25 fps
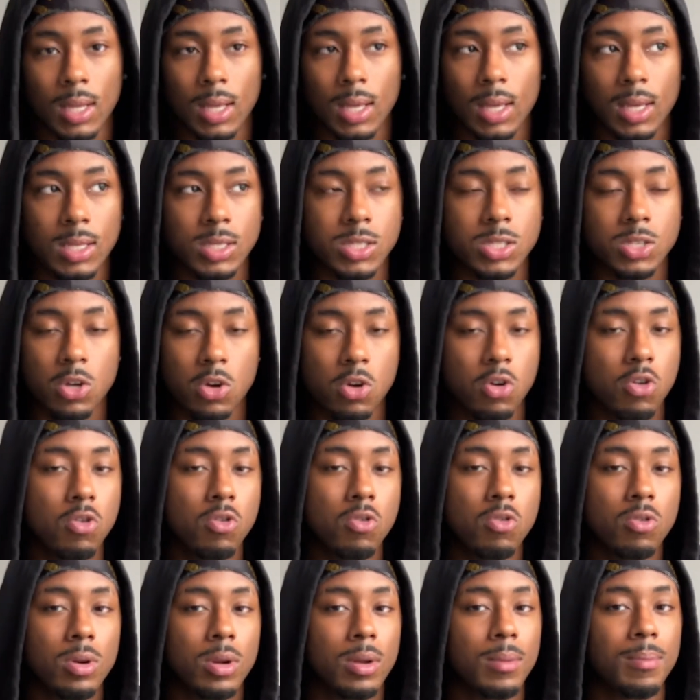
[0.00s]
it's
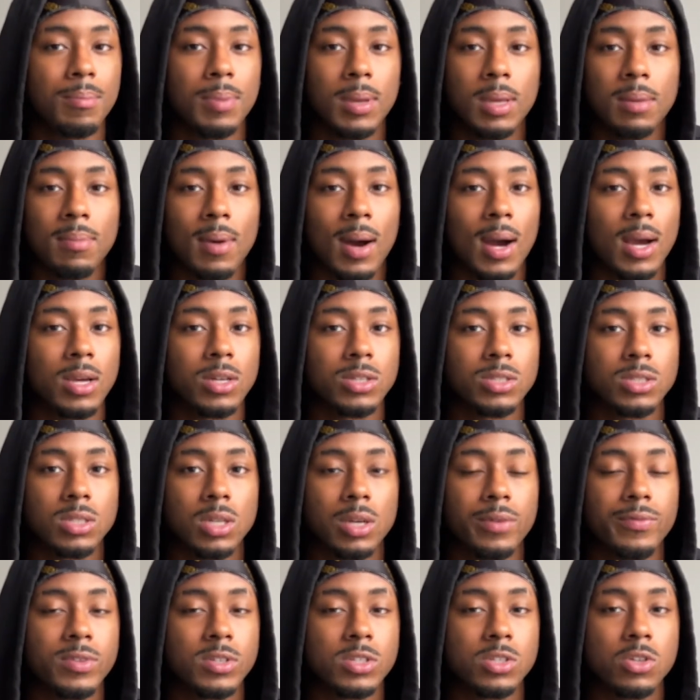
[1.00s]
cool to be by
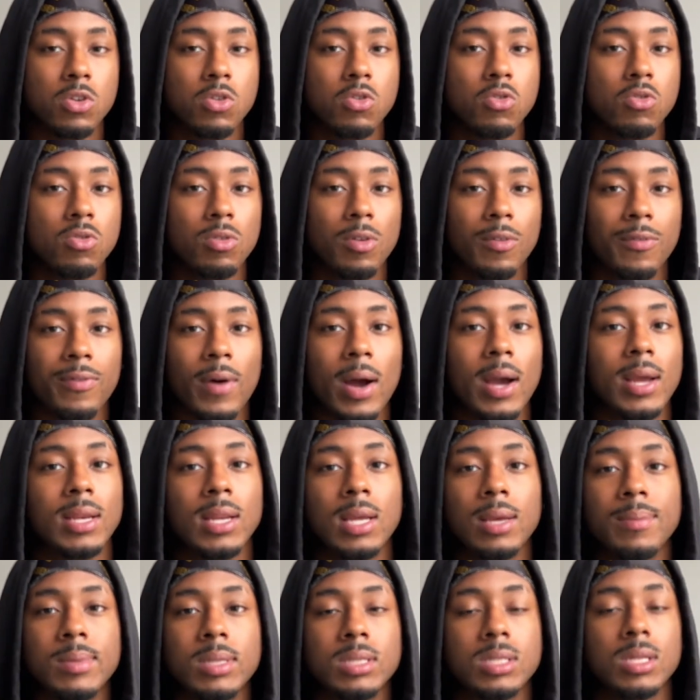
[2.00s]
yourself. It's cool to fight
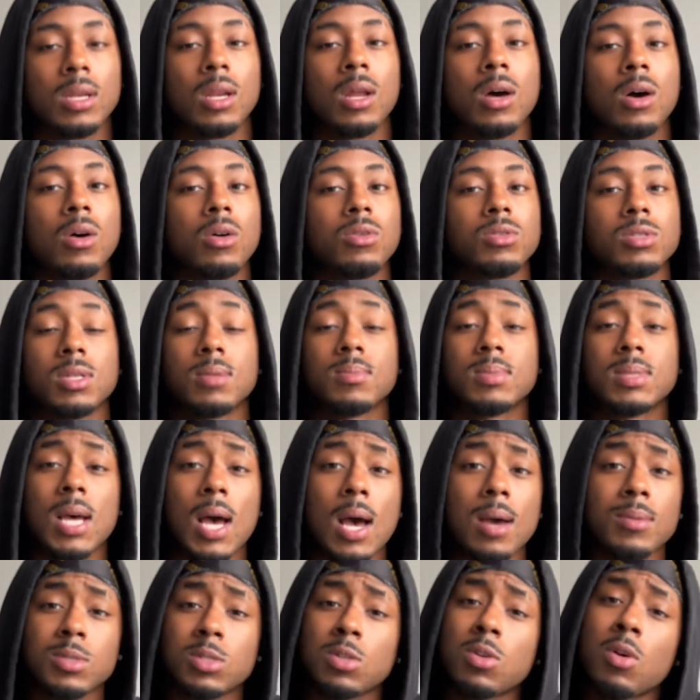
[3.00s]
demons alone.
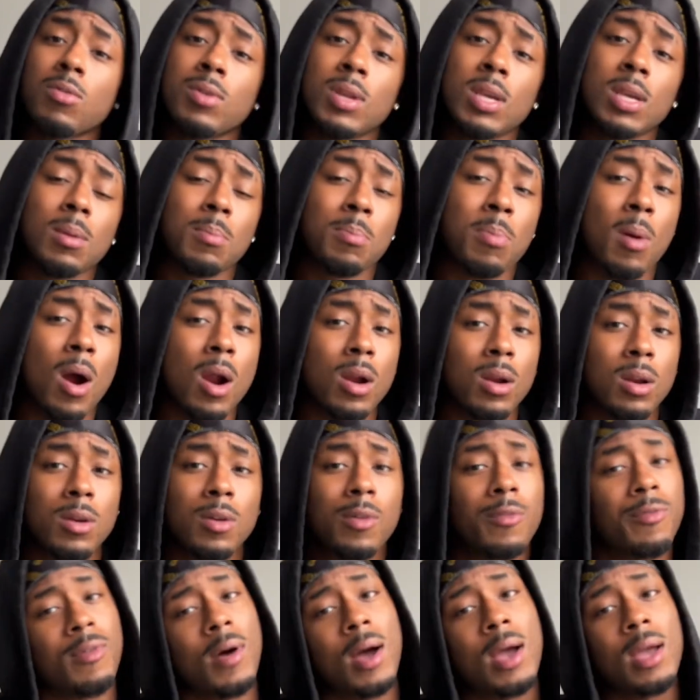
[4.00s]
Sometimes you don't need a partner
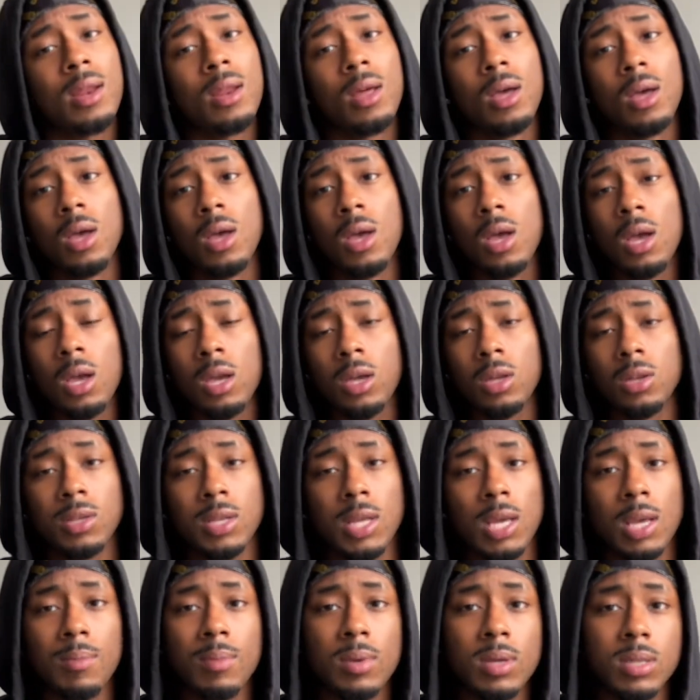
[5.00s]
to fight
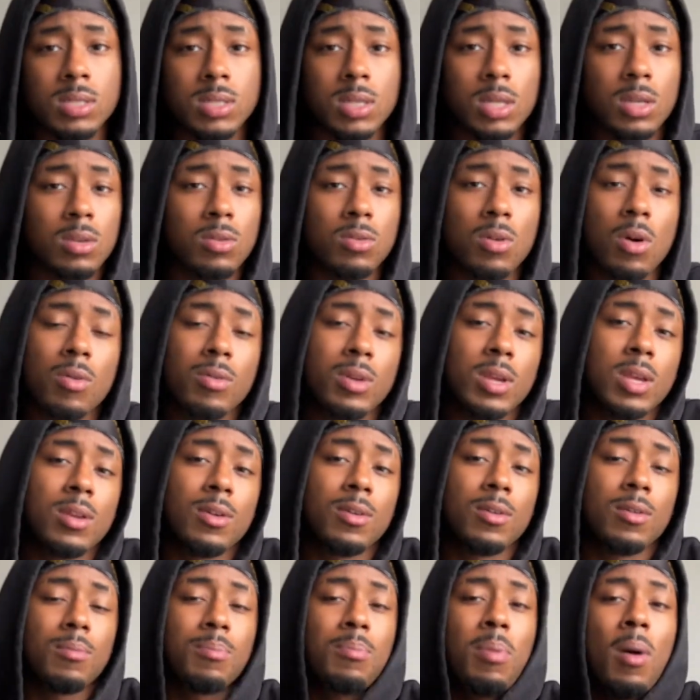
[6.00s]
demons, and you don't need
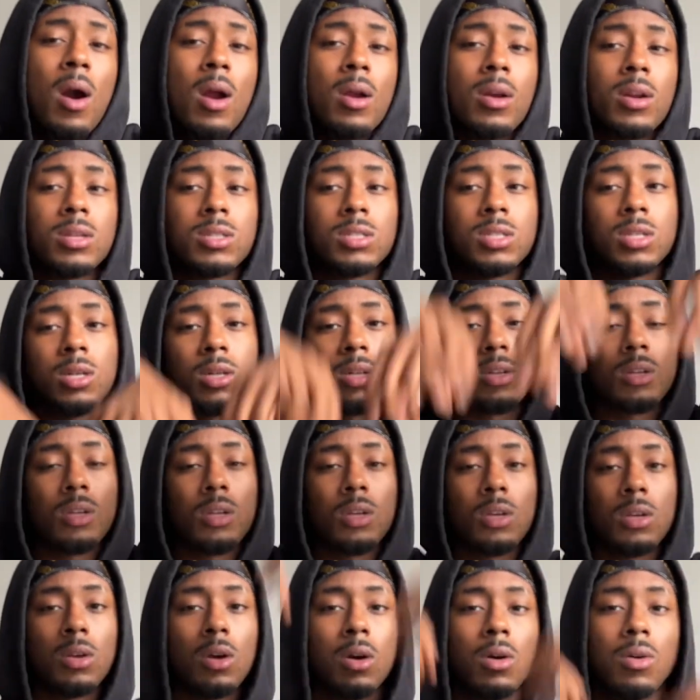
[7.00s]
a partner to,
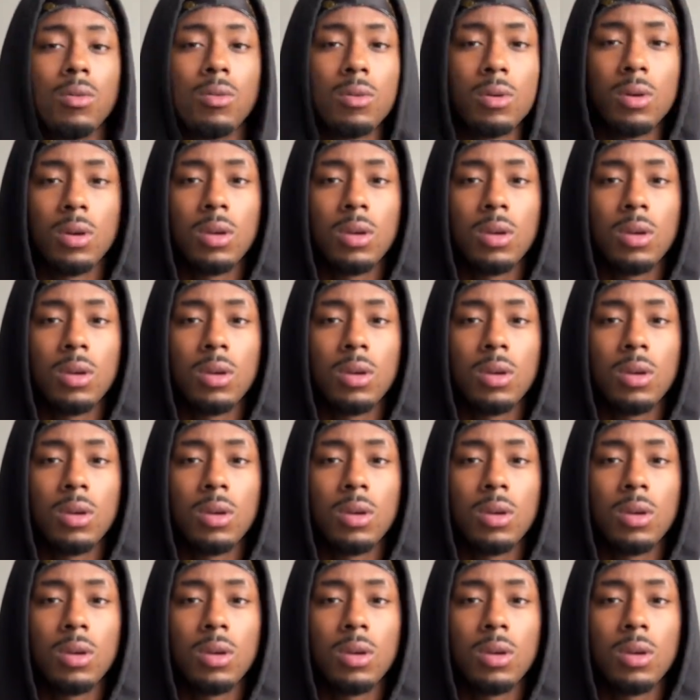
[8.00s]
you know,